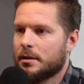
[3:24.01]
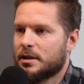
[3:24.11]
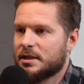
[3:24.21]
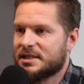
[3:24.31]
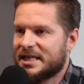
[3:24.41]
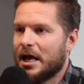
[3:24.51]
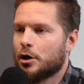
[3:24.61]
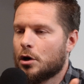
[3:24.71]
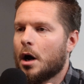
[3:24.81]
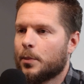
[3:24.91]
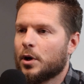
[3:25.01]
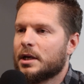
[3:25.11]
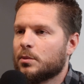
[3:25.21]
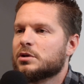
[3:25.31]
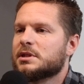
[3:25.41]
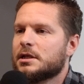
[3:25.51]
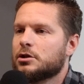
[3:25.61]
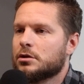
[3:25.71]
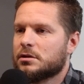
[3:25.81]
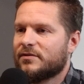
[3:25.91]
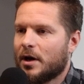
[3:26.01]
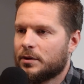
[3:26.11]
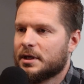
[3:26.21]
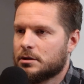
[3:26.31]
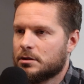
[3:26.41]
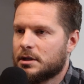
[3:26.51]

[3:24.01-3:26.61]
the standard operating procedures of how things